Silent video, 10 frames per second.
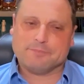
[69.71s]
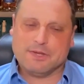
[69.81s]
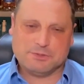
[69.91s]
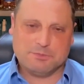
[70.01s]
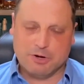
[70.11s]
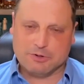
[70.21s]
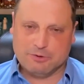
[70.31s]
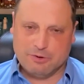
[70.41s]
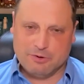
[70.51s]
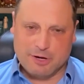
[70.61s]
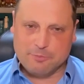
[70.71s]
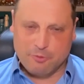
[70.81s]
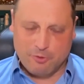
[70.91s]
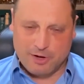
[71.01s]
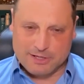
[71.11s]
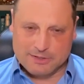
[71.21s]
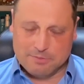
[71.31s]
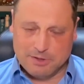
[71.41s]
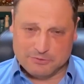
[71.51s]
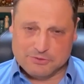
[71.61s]
As a marketer and entrepreneur, I can
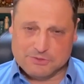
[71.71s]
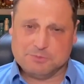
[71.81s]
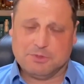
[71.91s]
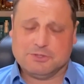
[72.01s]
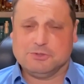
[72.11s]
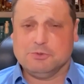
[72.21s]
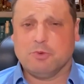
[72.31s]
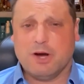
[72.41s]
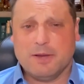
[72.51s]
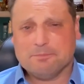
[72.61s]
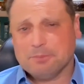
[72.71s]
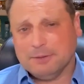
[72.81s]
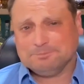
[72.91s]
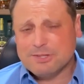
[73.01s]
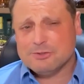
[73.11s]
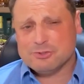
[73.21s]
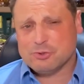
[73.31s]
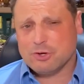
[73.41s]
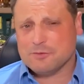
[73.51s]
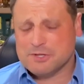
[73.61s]
embellish this as much as you want, but the
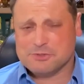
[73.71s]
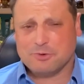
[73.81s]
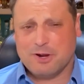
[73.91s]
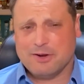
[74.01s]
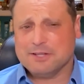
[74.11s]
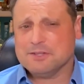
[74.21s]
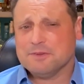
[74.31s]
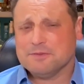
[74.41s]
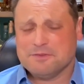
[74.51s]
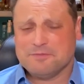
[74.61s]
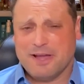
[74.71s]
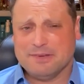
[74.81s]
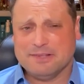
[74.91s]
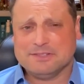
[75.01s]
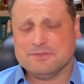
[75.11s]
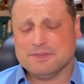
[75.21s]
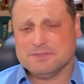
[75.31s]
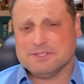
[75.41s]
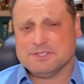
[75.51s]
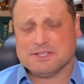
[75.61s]
short of it is around 1855,
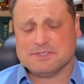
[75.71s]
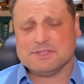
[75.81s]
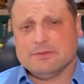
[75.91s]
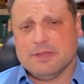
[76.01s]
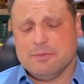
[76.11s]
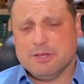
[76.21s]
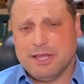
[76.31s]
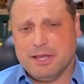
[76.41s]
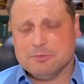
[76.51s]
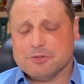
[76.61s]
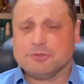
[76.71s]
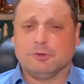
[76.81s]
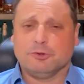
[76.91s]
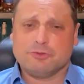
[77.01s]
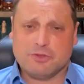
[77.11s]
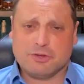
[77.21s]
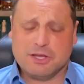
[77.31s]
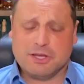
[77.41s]
1856, they became distillers to the King's